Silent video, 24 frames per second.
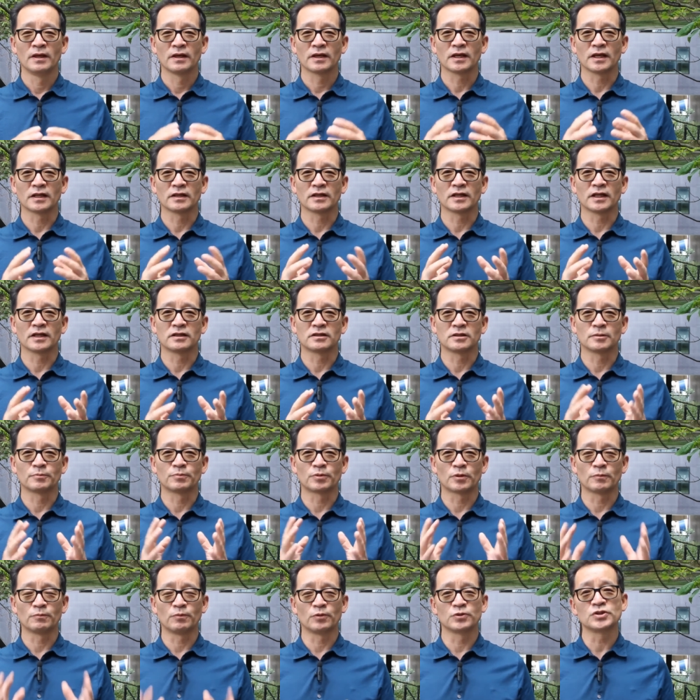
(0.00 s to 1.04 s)
can get the
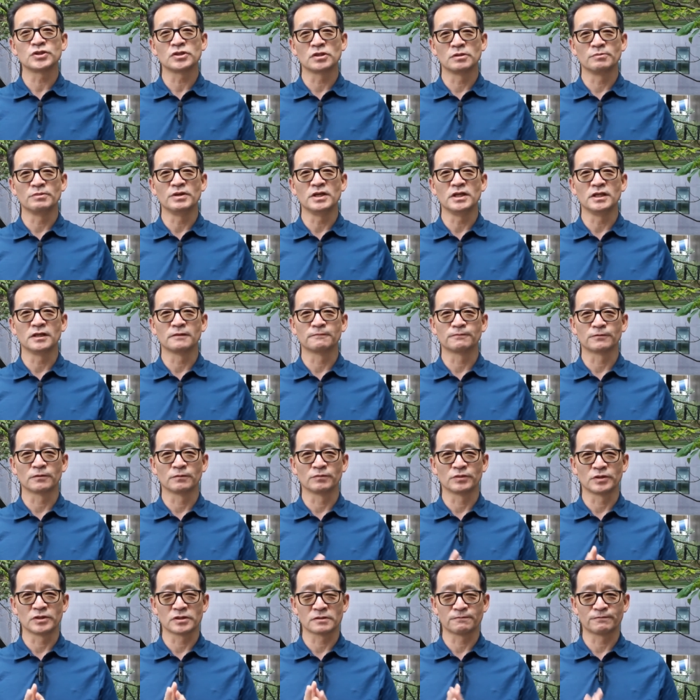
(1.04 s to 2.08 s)
propositional meaning from
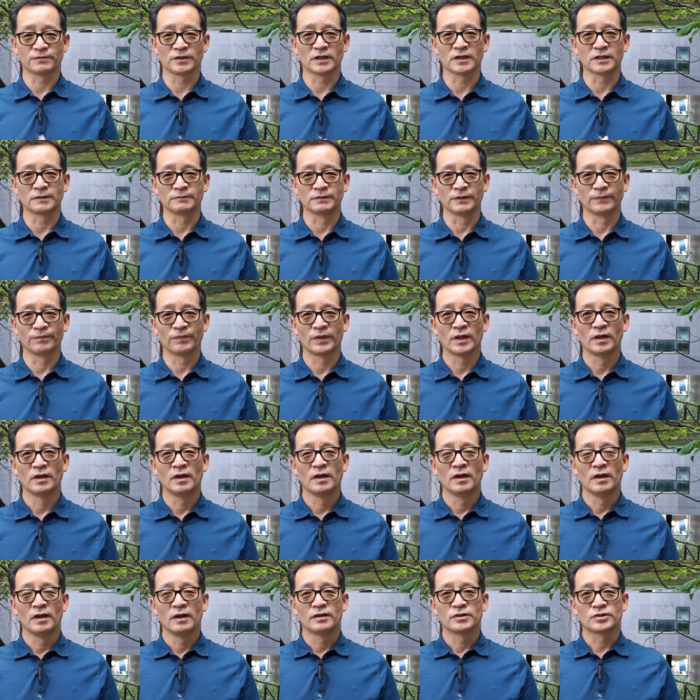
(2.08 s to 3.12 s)
this fragment.
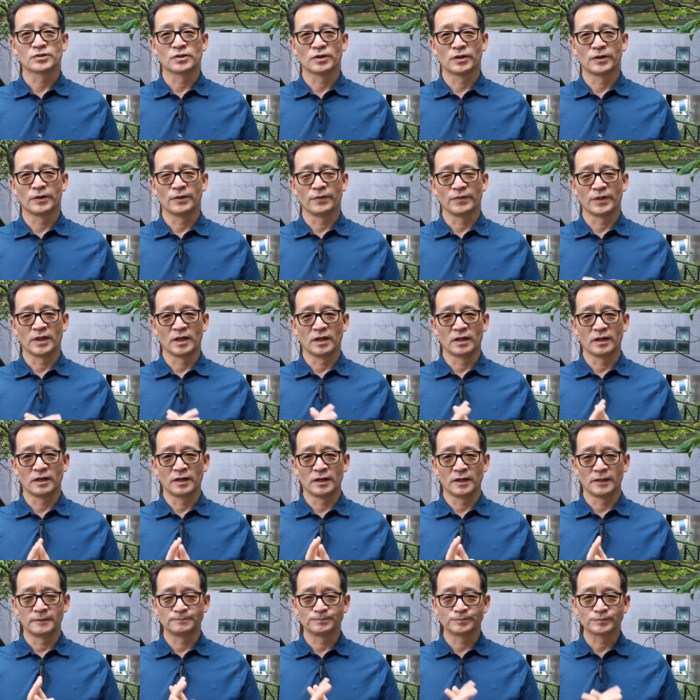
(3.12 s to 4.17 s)
So
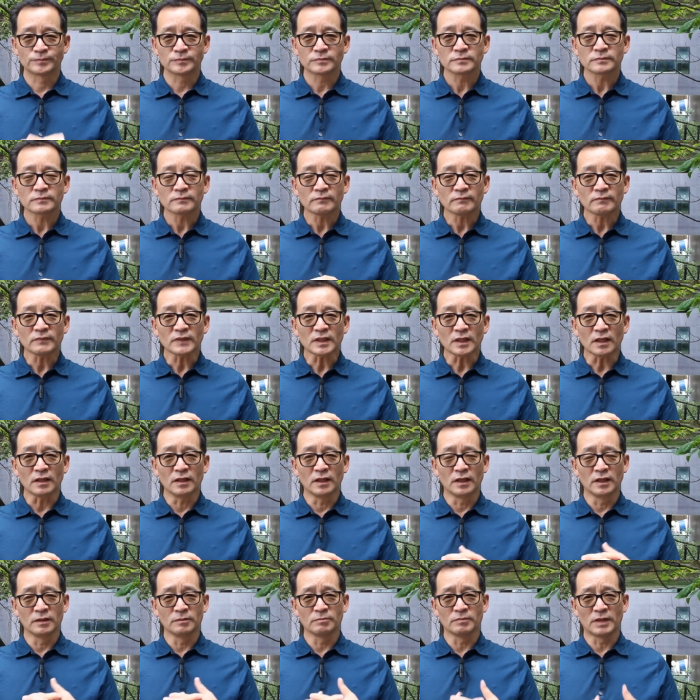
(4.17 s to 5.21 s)

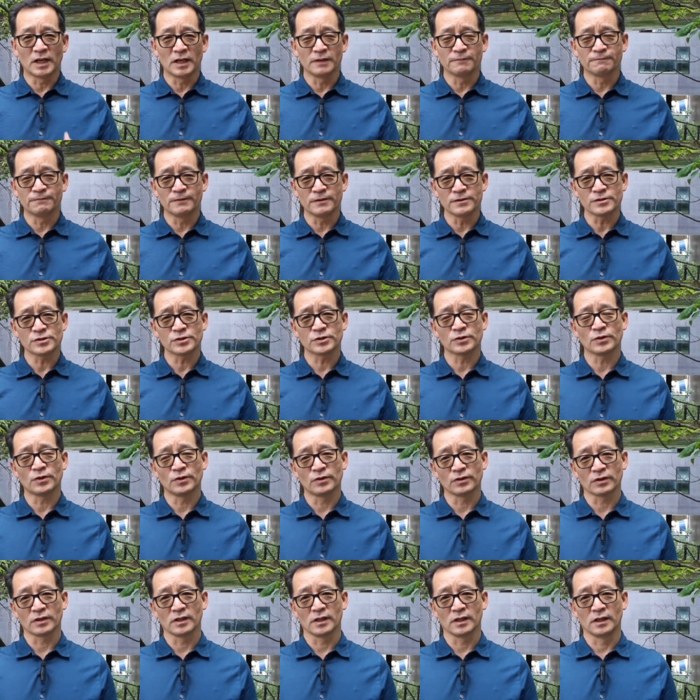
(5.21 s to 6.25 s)
in my first
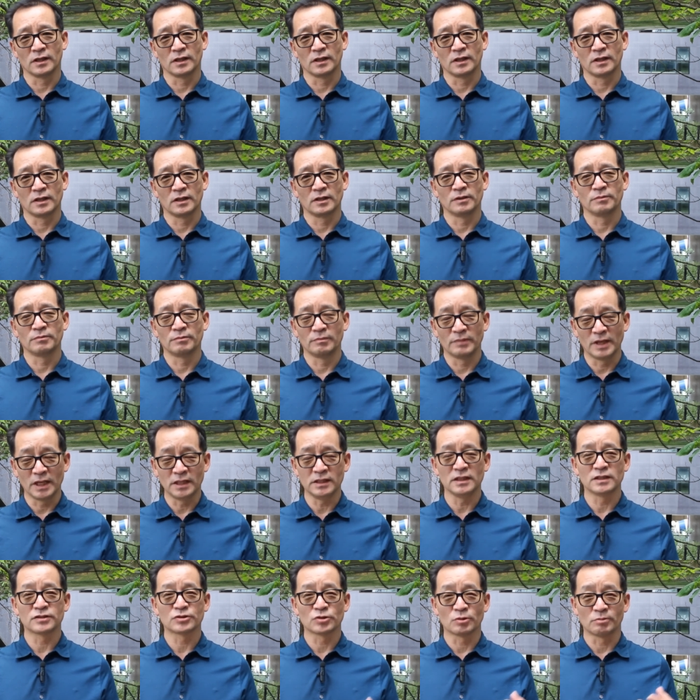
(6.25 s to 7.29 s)
talk,
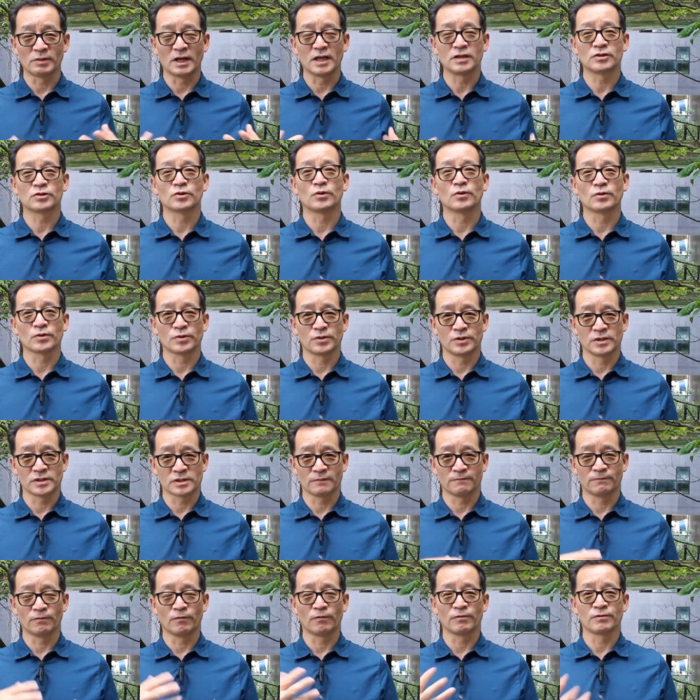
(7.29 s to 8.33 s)
mainly, so my talk is
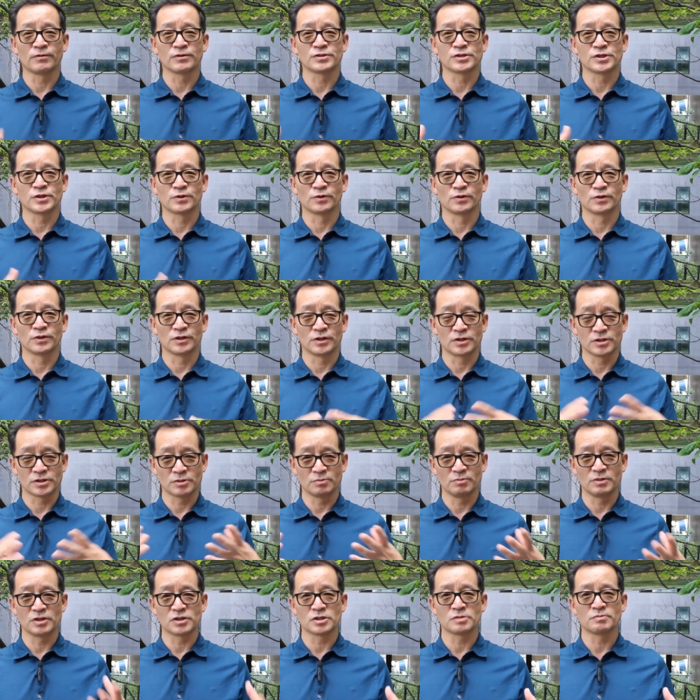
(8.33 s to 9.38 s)
focusing on this
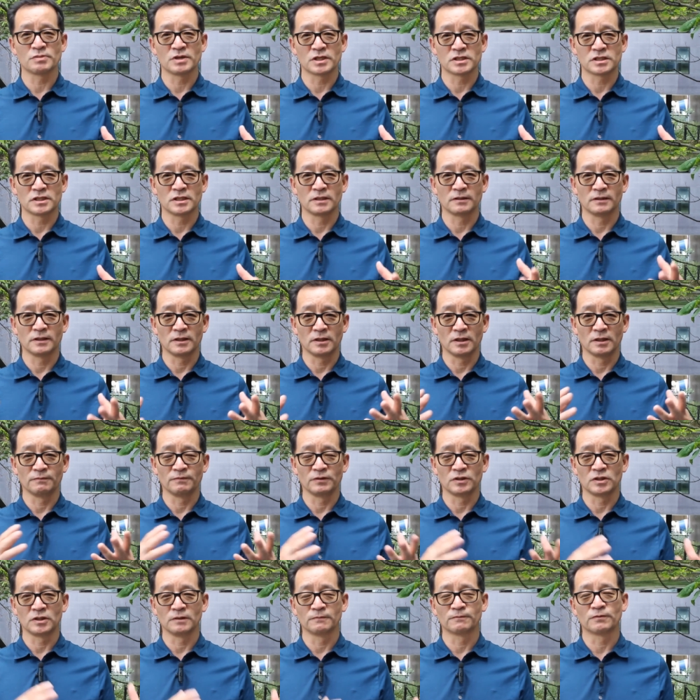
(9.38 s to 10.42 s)
mismatch
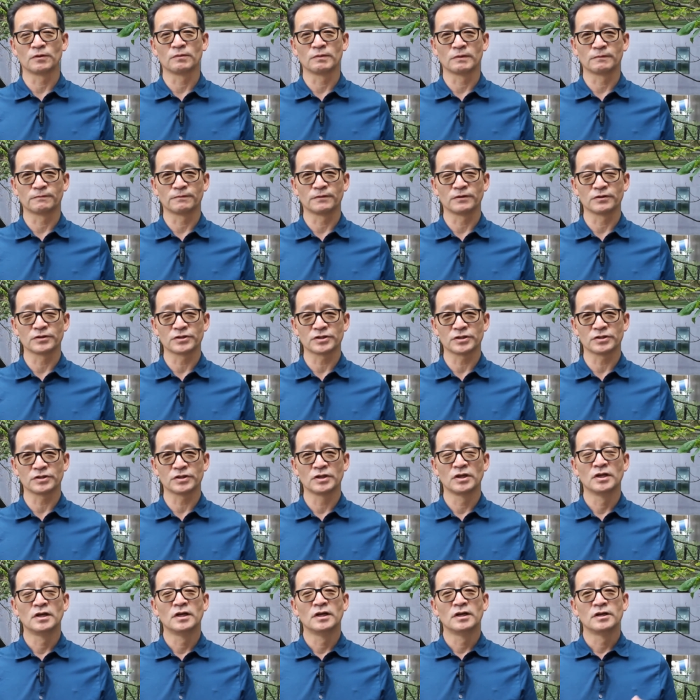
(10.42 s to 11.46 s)
between form and function.
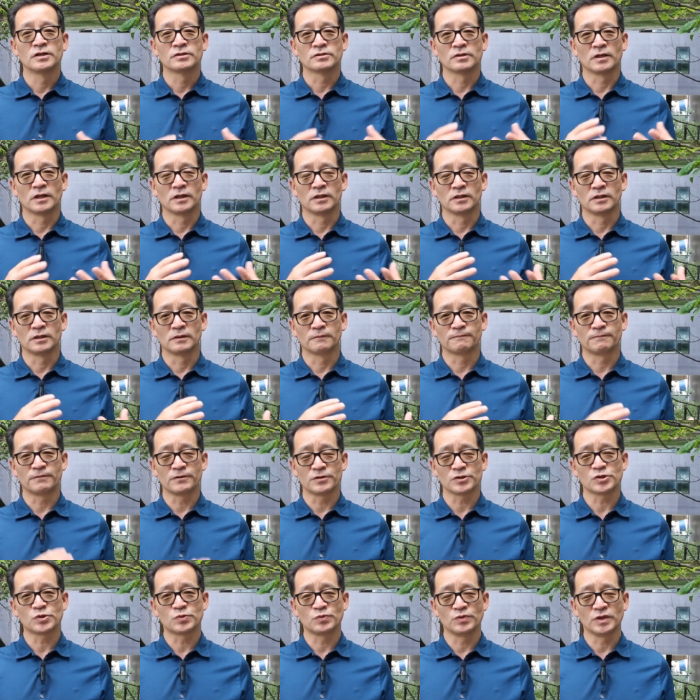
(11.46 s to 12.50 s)
So in the
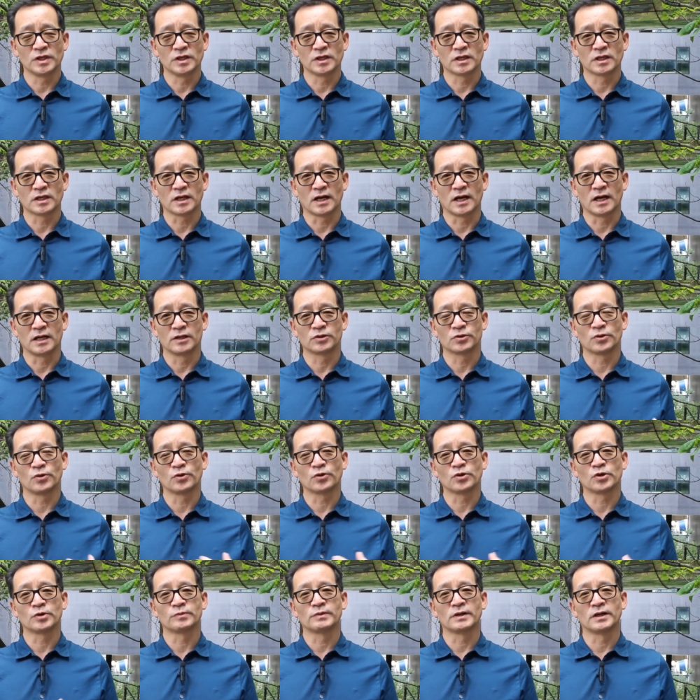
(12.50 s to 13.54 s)
first week, I
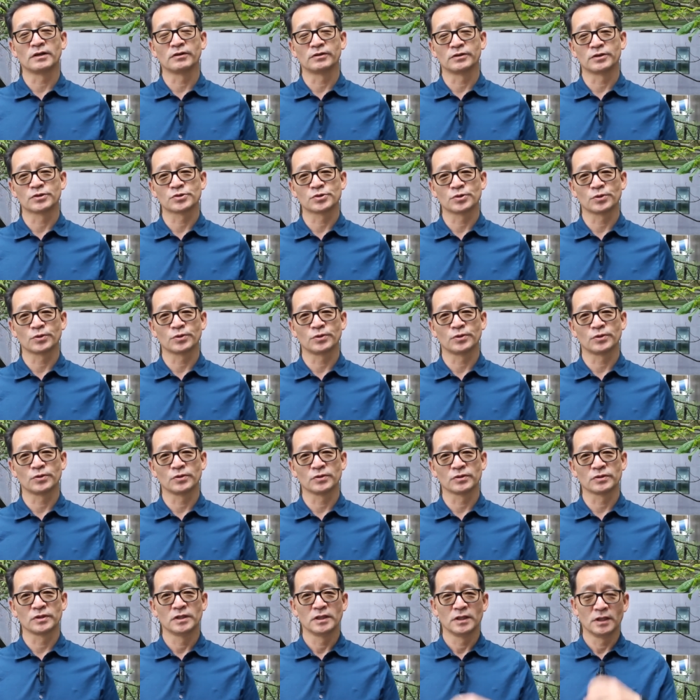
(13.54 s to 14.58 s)
talk about the so-called